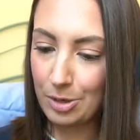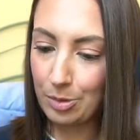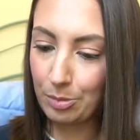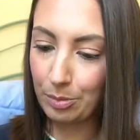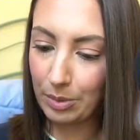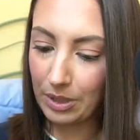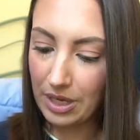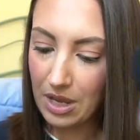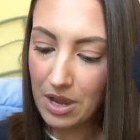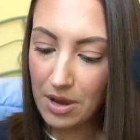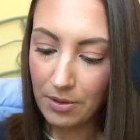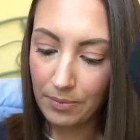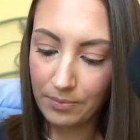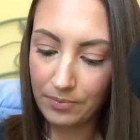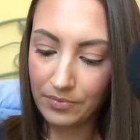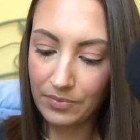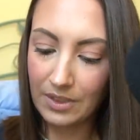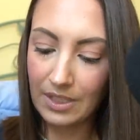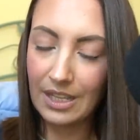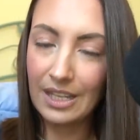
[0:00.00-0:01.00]
But yeah,
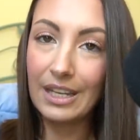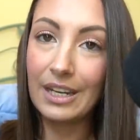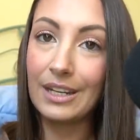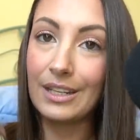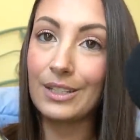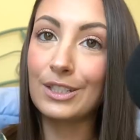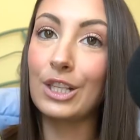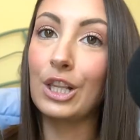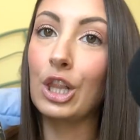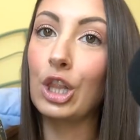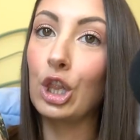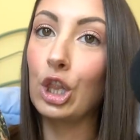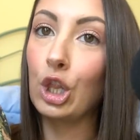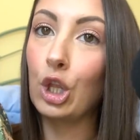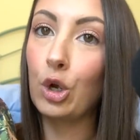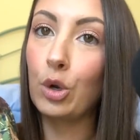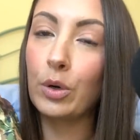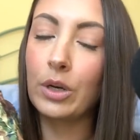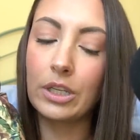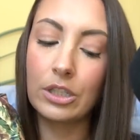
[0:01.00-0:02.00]
it is
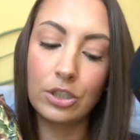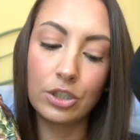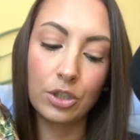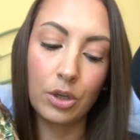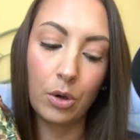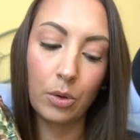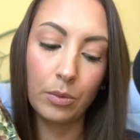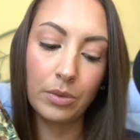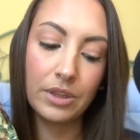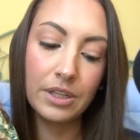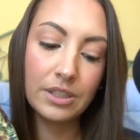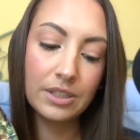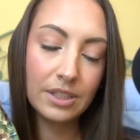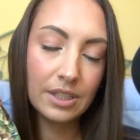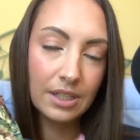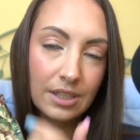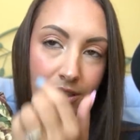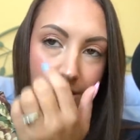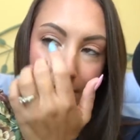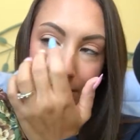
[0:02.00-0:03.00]
loaded. So this
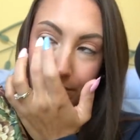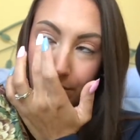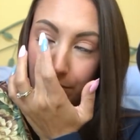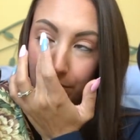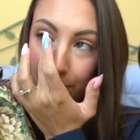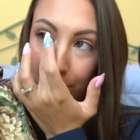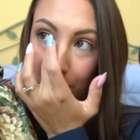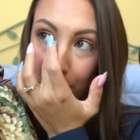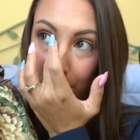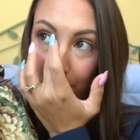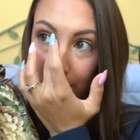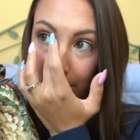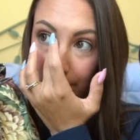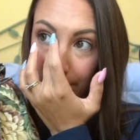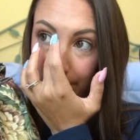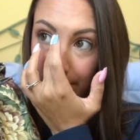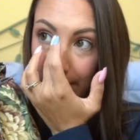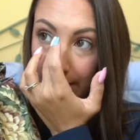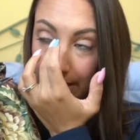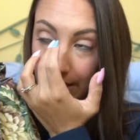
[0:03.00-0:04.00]
isn't full of
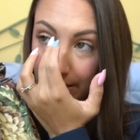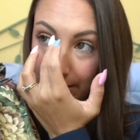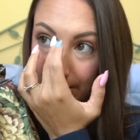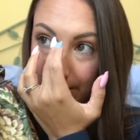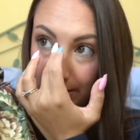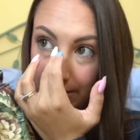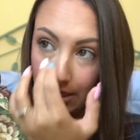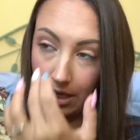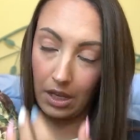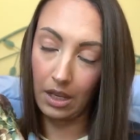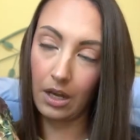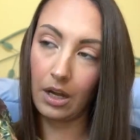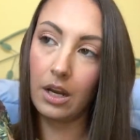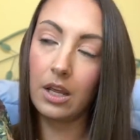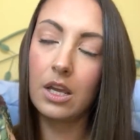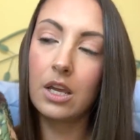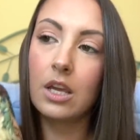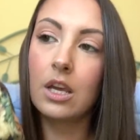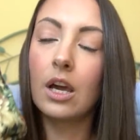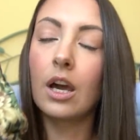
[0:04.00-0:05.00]
things that
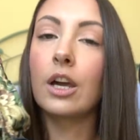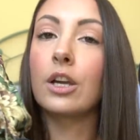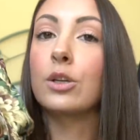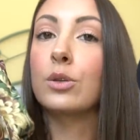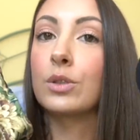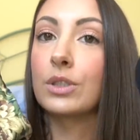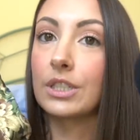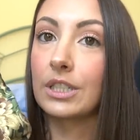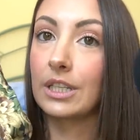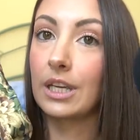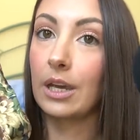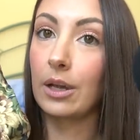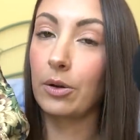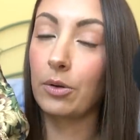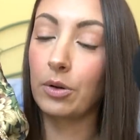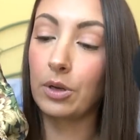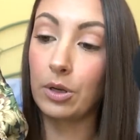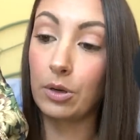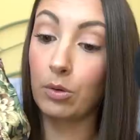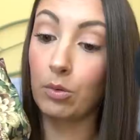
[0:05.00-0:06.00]
I used to
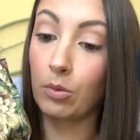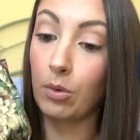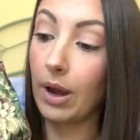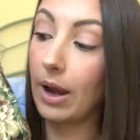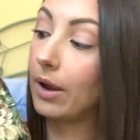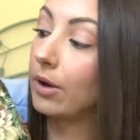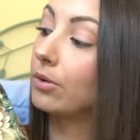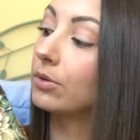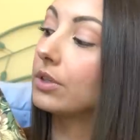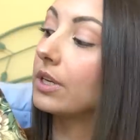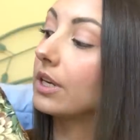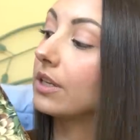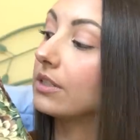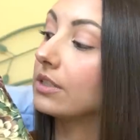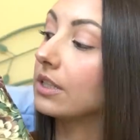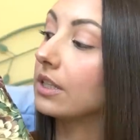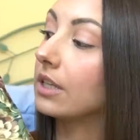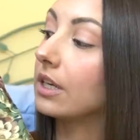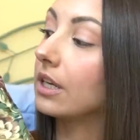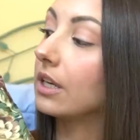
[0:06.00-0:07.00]
carry around as
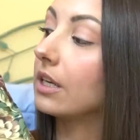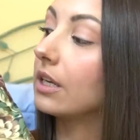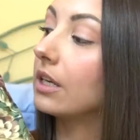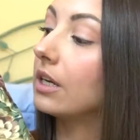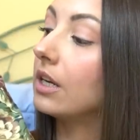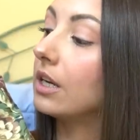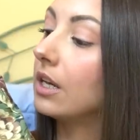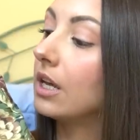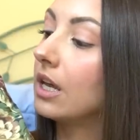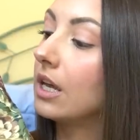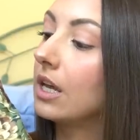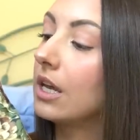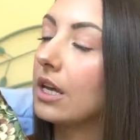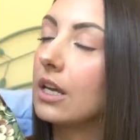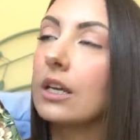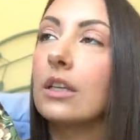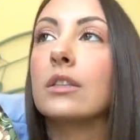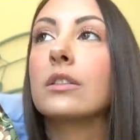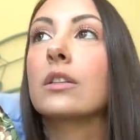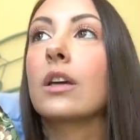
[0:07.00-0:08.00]
a kid.
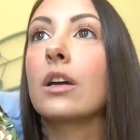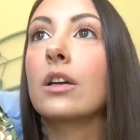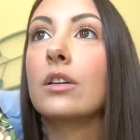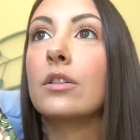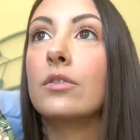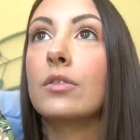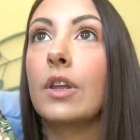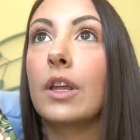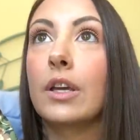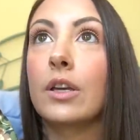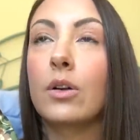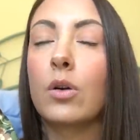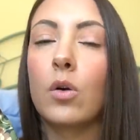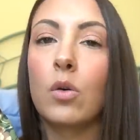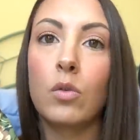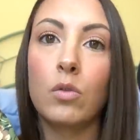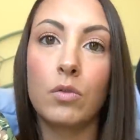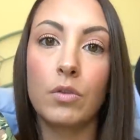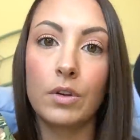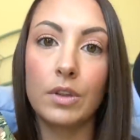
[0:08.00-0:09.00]
It's kind of like
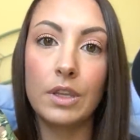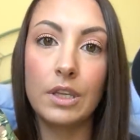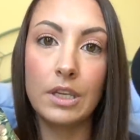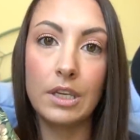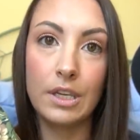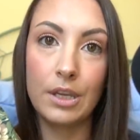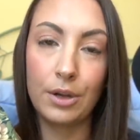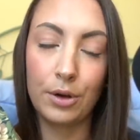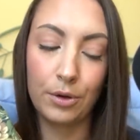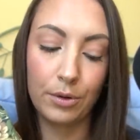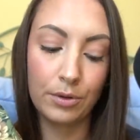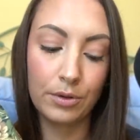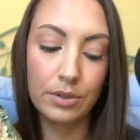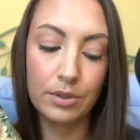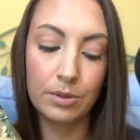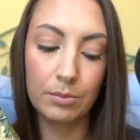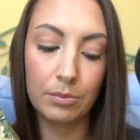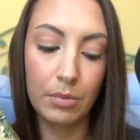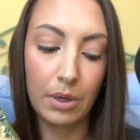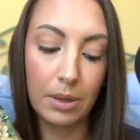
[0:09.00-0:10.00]
over the years,
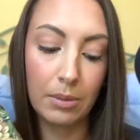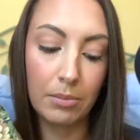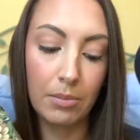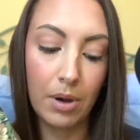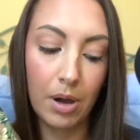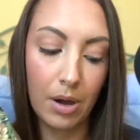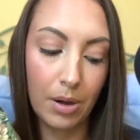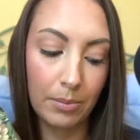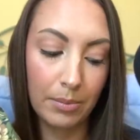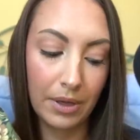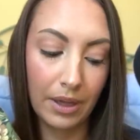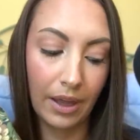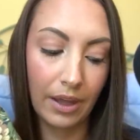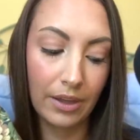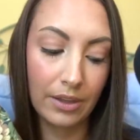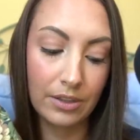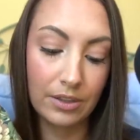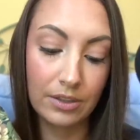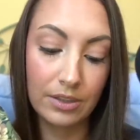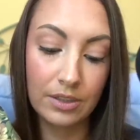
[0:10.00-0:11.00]
my mom
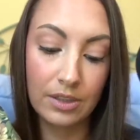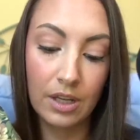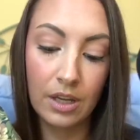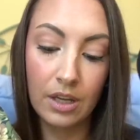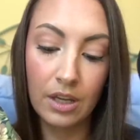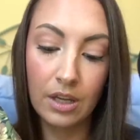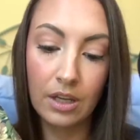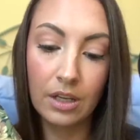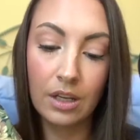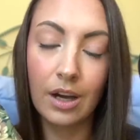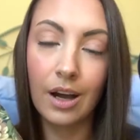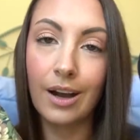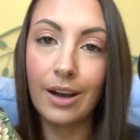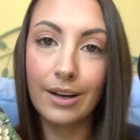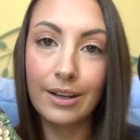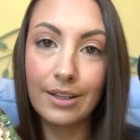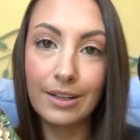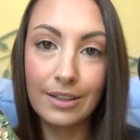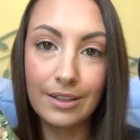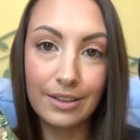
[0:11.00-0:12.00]
has
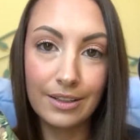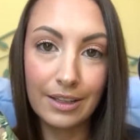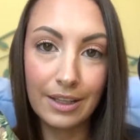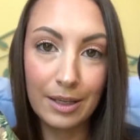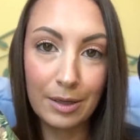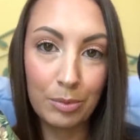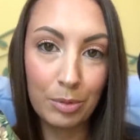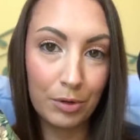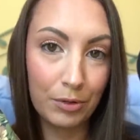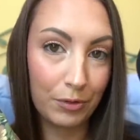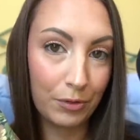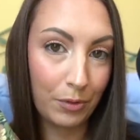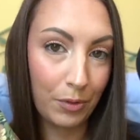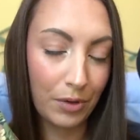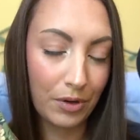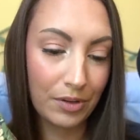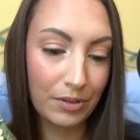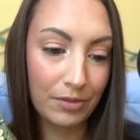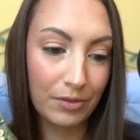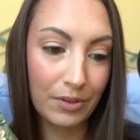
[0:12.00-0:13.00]
kindly but
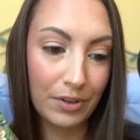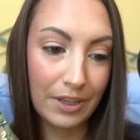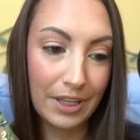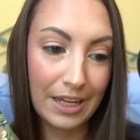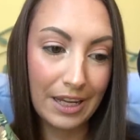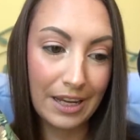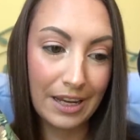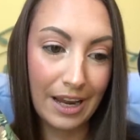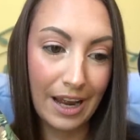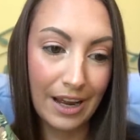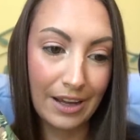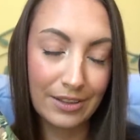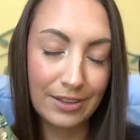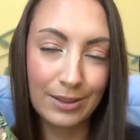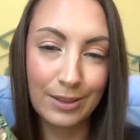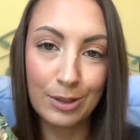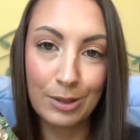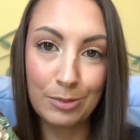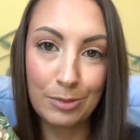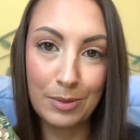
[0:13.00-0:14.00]
forcefully
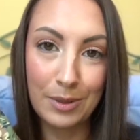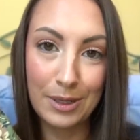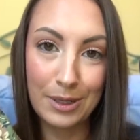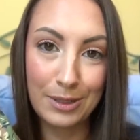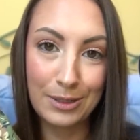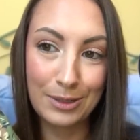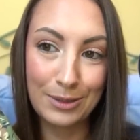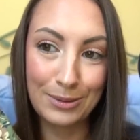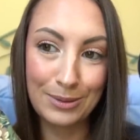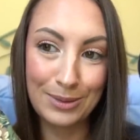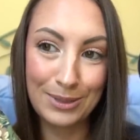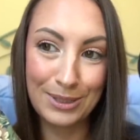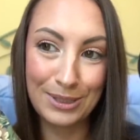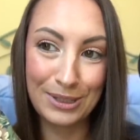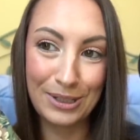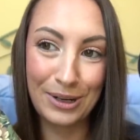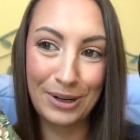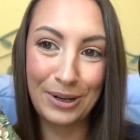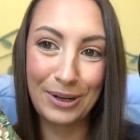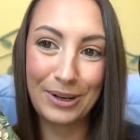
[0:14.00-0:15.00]
asked me to
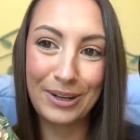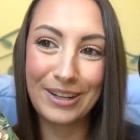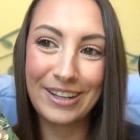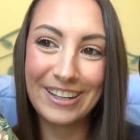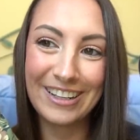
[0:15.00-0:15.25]
start